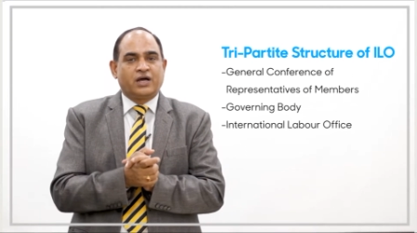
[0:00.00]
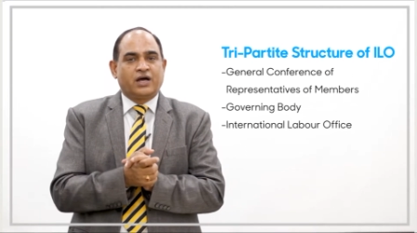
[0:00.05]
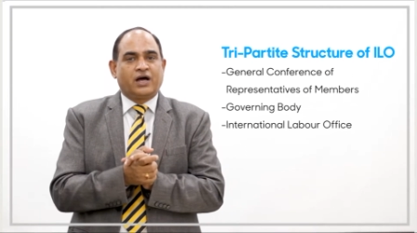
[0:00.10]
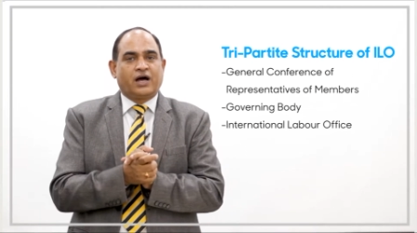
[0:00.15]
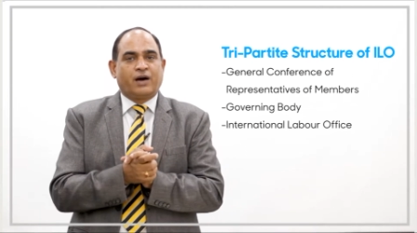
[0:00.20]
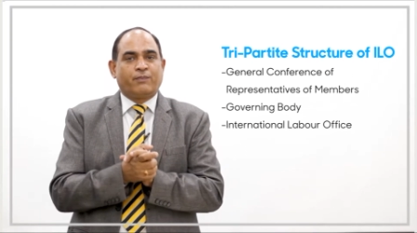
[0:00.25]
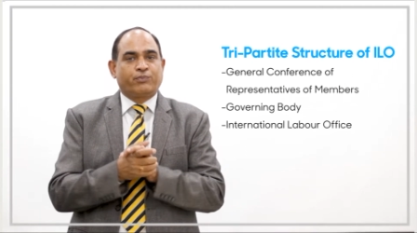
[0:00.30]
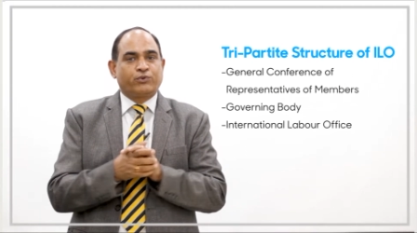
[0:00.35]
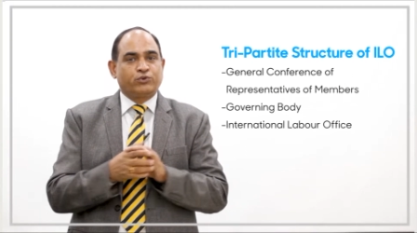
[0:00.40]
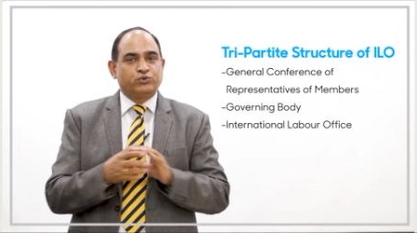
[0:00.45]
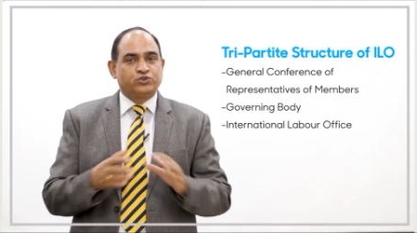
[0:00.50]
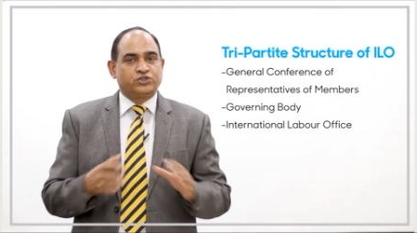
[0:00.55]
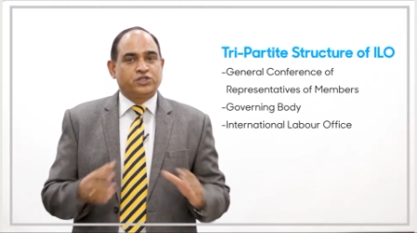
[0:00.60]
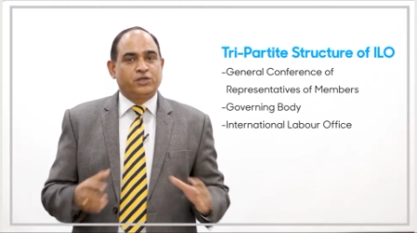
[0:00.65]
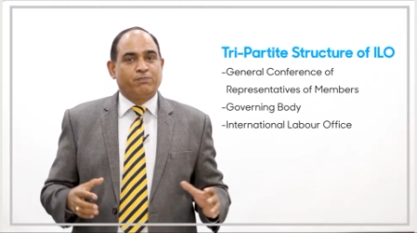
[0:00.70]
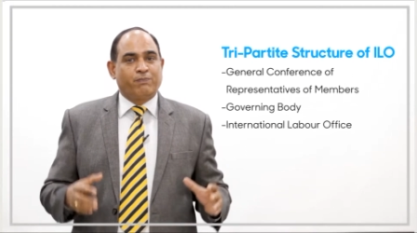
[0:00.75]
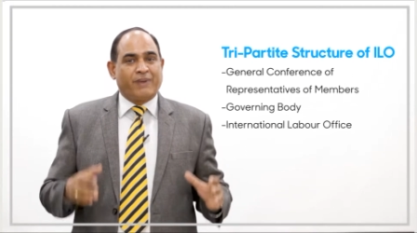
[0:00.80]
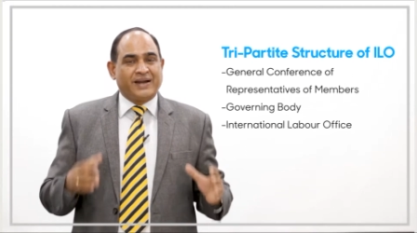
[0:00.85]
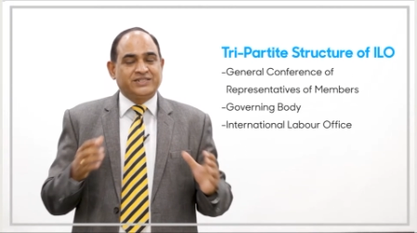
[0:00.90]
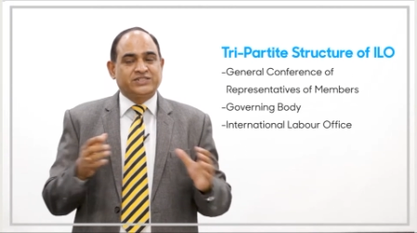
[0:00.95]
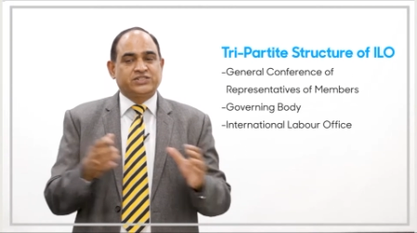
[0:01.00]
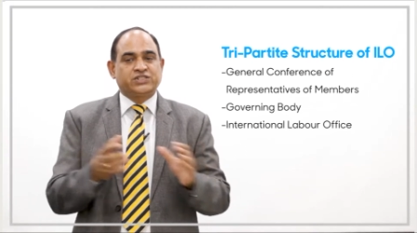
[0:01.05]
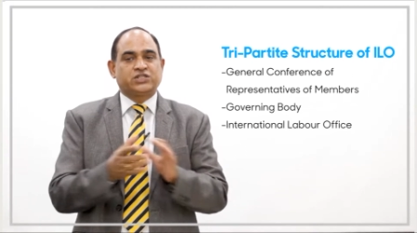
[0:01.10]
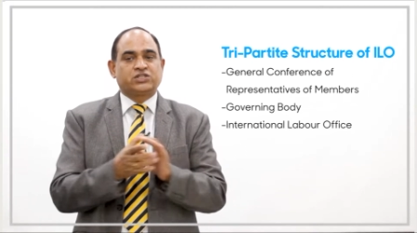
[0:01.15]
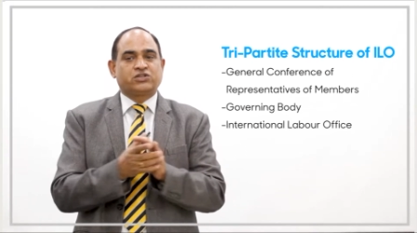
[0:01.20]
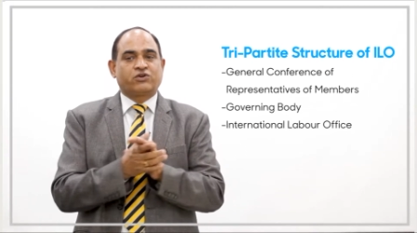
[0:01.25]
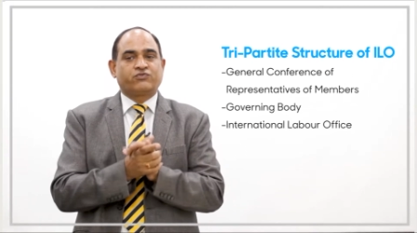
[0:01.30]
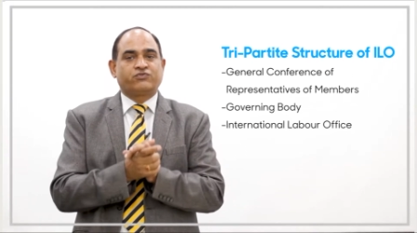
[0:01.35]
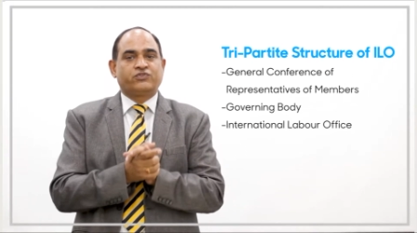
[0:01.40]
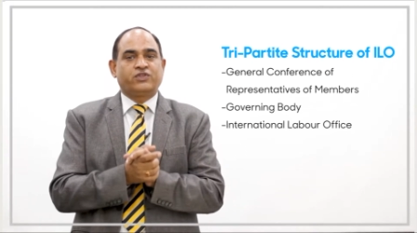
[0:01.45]
approves the
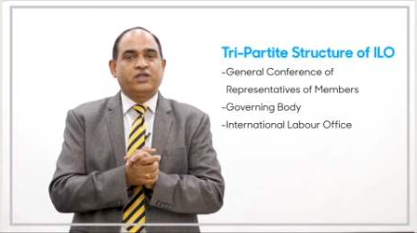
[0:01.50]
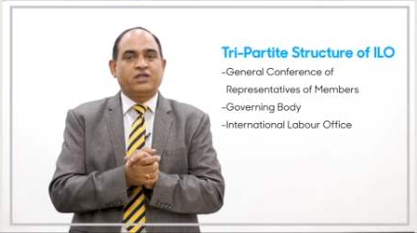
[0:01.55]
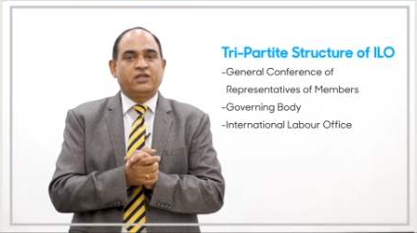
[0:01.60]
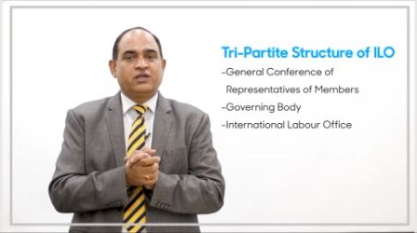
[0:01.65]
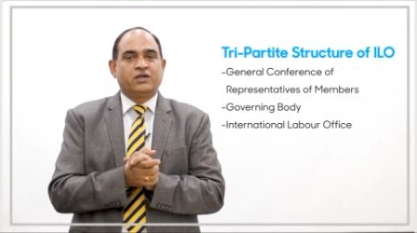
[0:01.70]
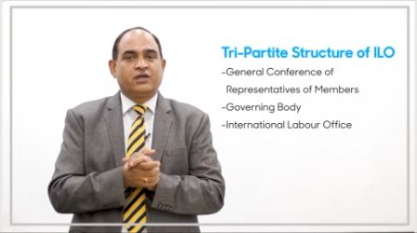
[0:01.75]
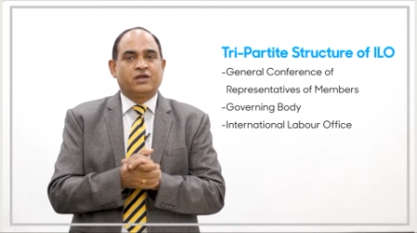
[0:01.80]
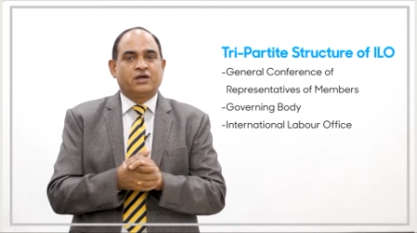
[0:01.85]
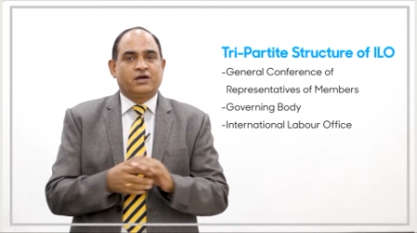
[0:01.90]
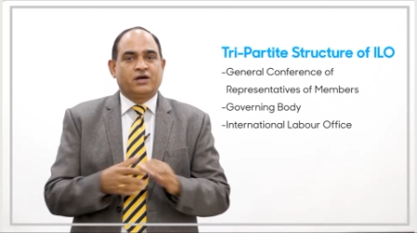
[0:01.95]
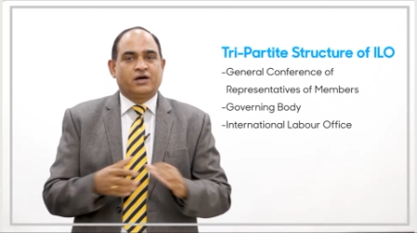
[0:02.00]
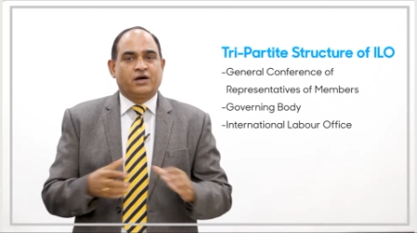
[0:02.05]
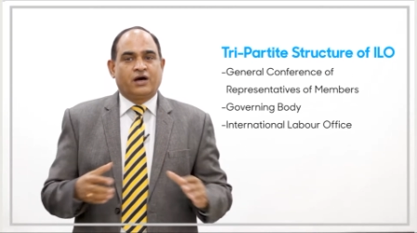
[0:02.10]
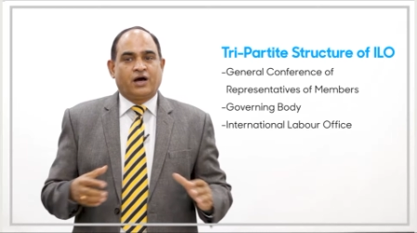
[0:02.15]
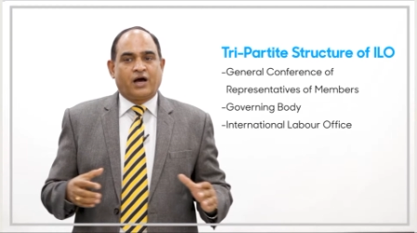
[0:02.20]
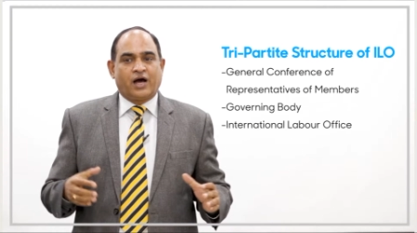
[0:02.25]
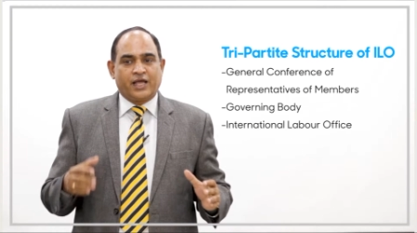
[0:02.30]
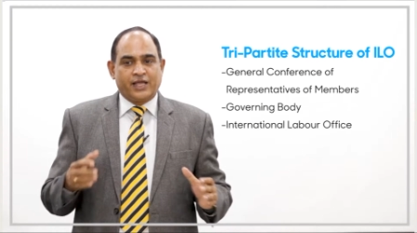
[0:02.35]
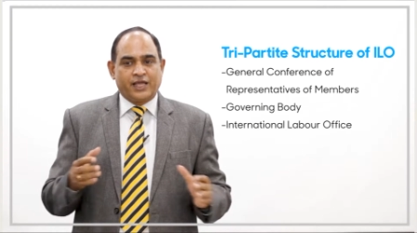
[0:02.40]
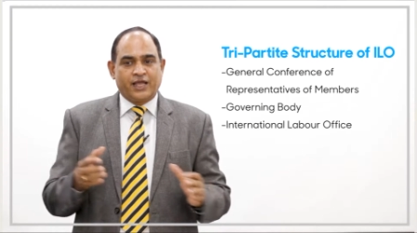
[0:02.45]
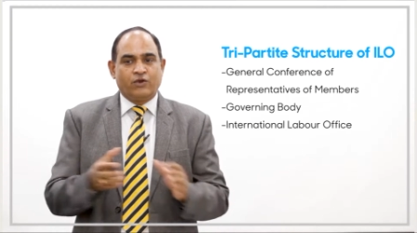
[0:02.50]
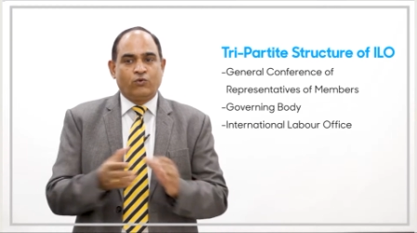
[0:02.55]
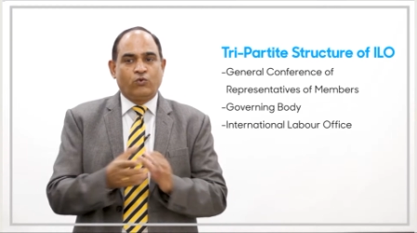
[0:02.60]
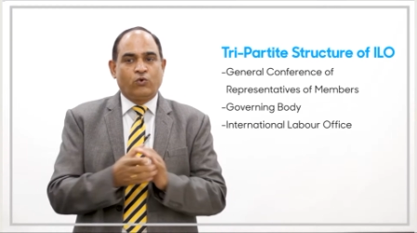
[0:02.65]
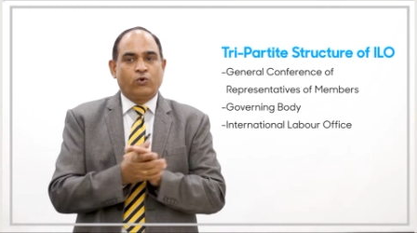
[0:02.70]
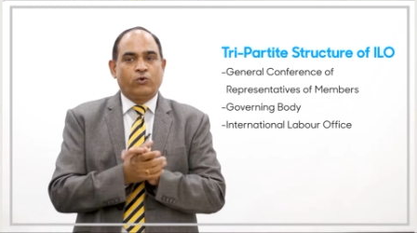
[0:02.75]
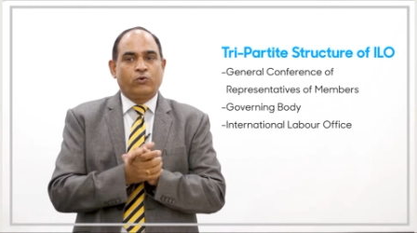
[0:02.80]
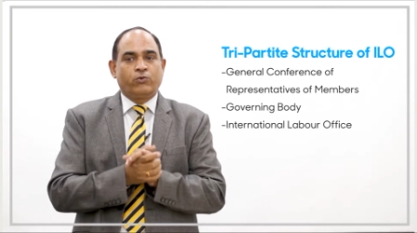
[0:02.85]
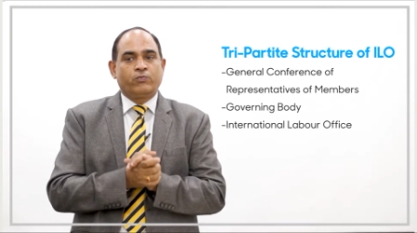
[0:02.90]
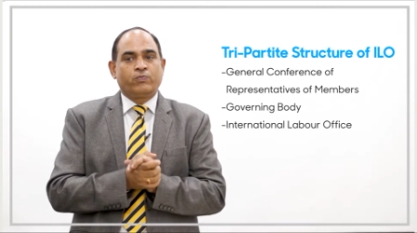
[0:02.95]
budget of the
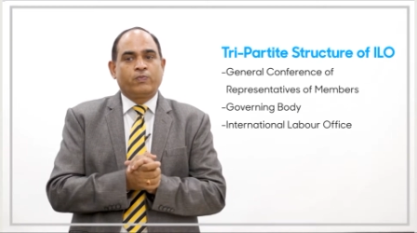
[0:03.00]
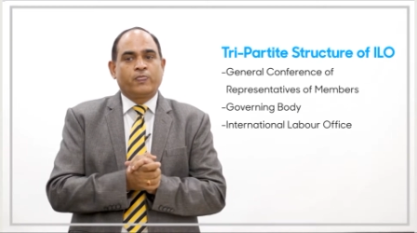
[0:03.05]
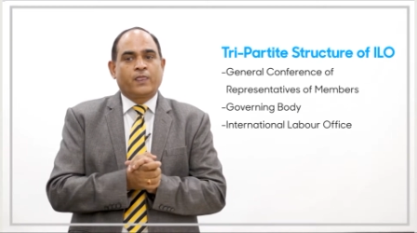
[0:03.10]
ILO.